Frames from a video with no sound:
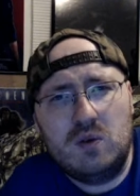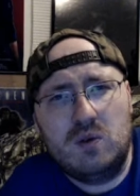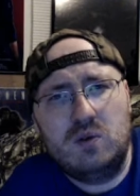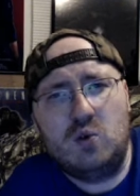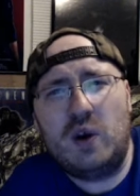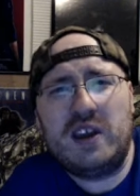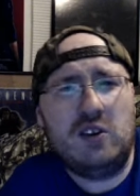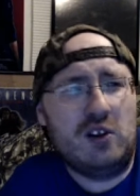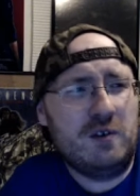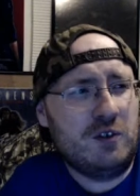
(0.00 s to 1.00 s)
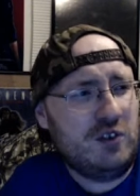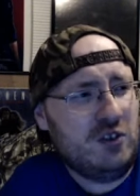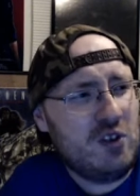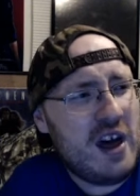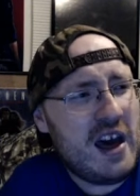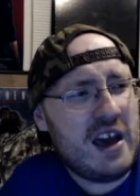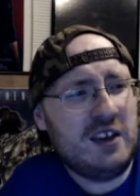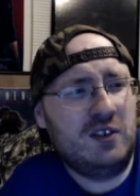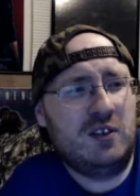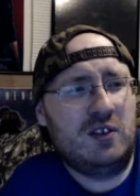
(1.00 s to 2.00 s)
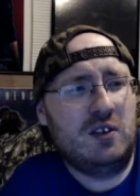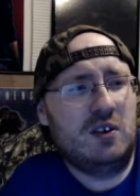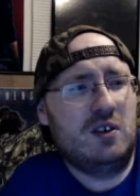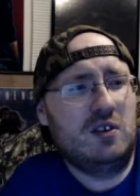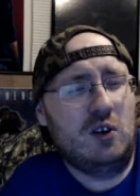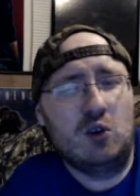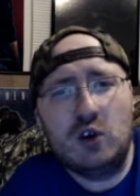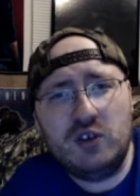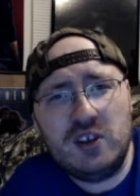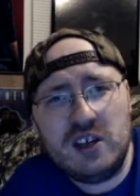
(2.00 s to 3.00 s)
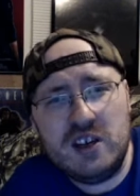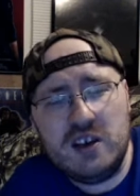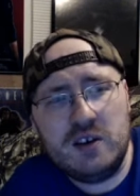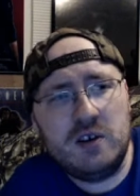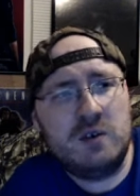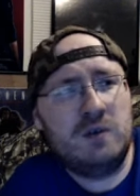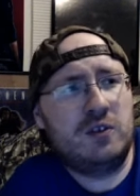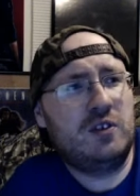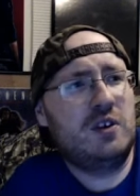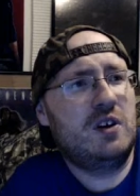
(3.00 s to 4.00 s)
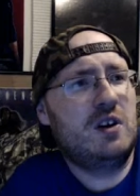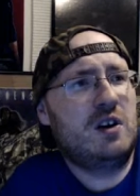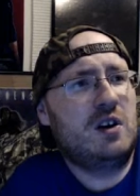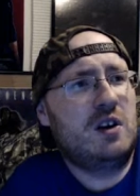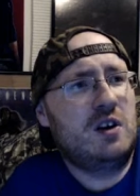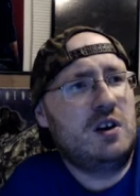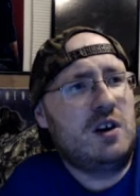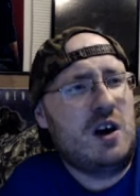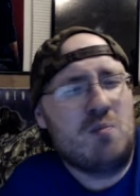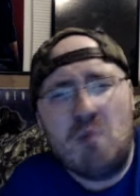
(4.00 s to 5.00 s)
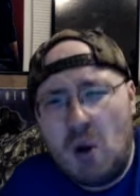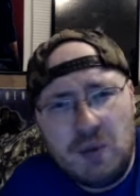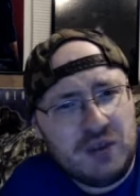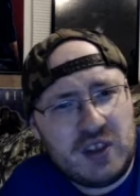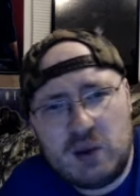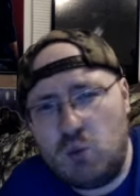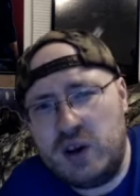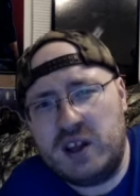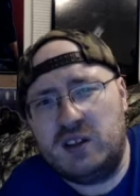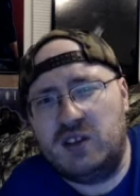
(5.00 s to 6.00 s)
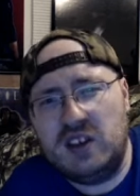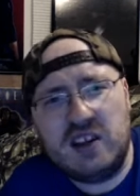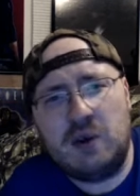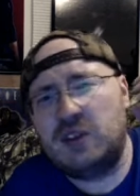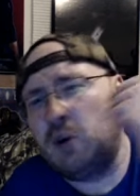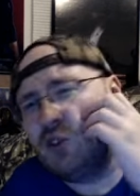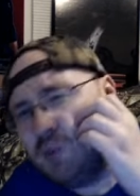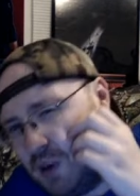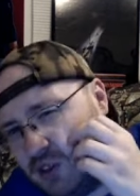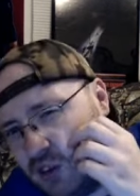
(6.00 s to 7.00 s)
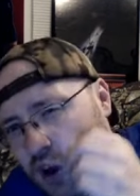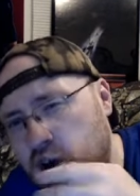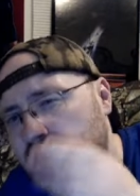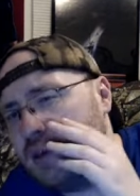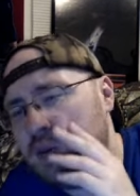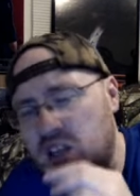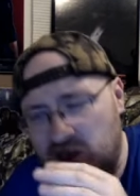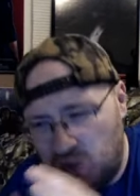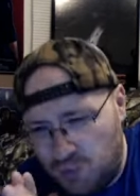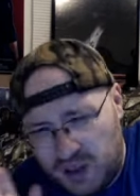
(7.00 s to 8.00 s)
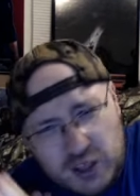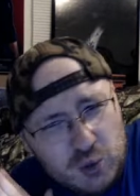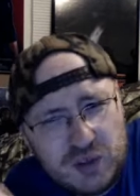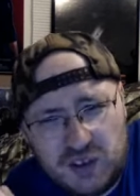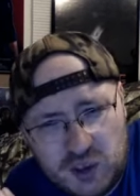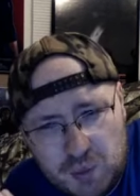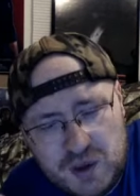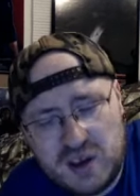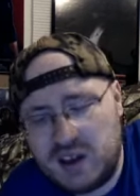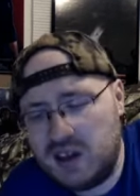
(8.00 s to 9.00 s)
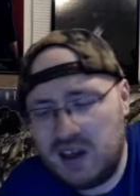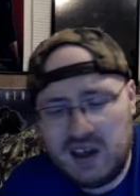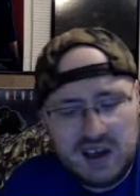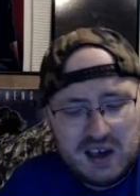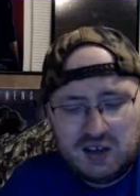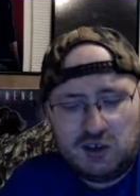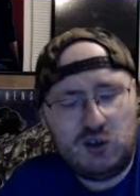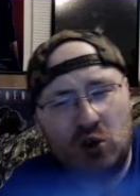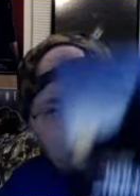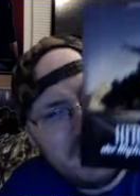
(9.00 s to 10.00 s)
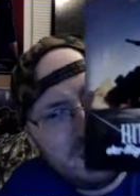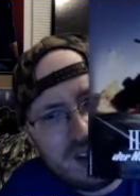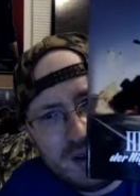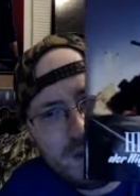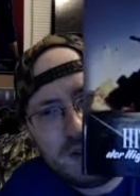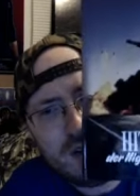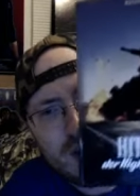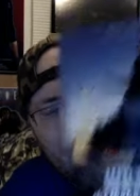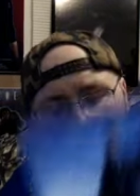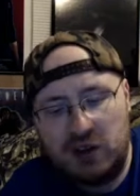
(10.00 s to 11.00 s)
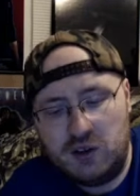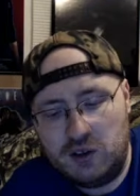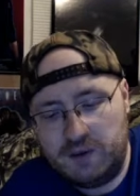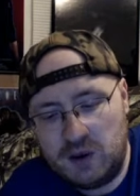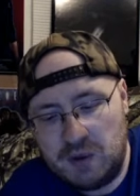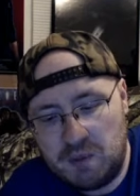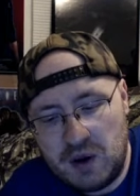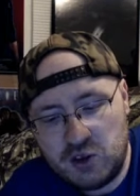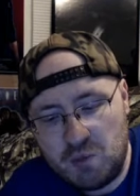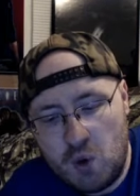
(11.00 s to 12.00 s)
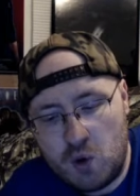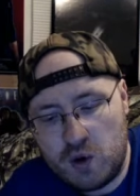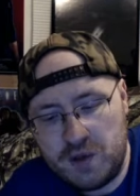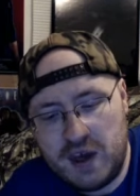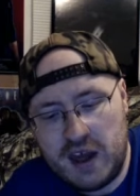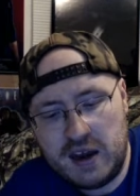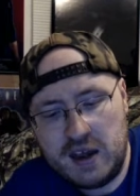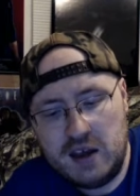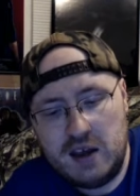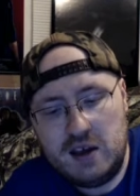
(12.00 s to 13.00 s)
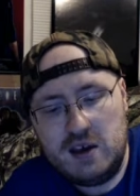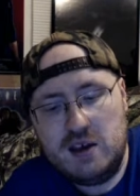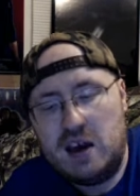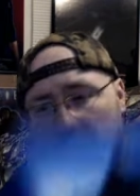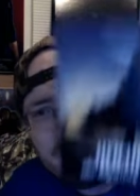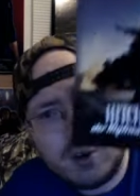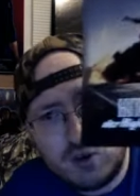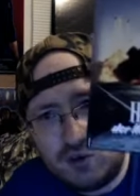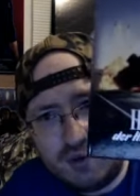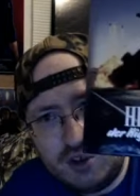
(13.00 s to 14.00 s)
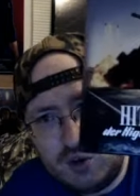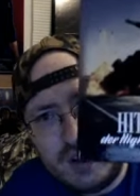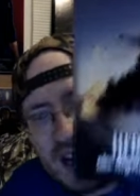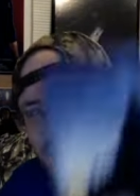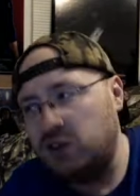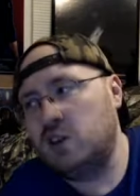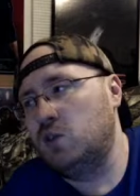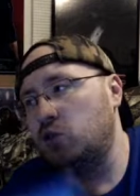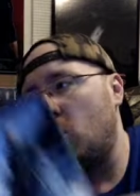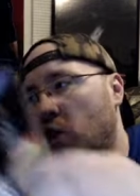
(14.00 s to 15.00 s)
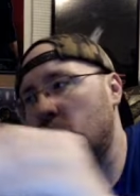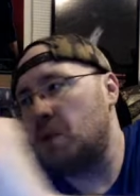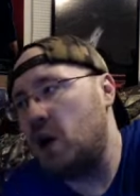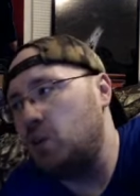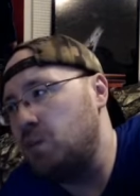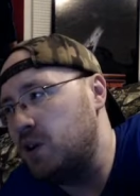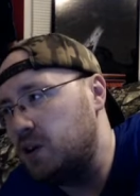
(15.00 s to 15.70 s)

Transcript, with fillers: The way he delivers his lines, the looks he gives, uh, moments like when C. Thomas Howell spits on him and he just plays with the spit. Just so much stuff to, to look into this film, and much more that I'm sure you guys can talk about, but